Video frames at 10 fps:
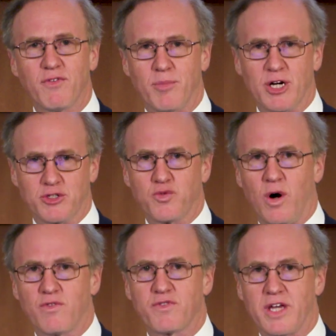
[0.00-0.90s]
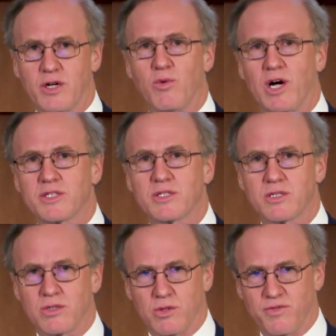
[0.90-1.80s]
about twelve
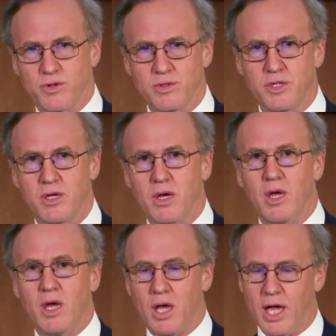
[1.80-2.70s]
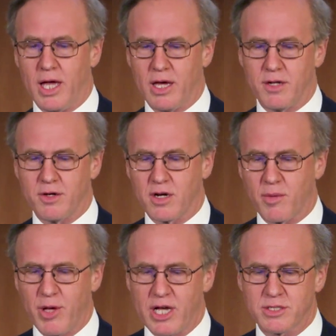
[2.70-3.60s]
gigawatts delivered and a
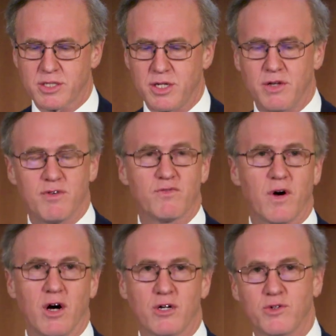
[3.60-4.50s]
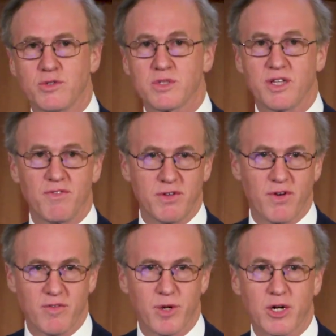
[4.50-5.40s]
capacity of one hundred
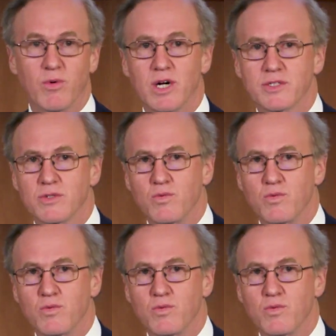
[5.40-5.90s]
seventy-five megawatts a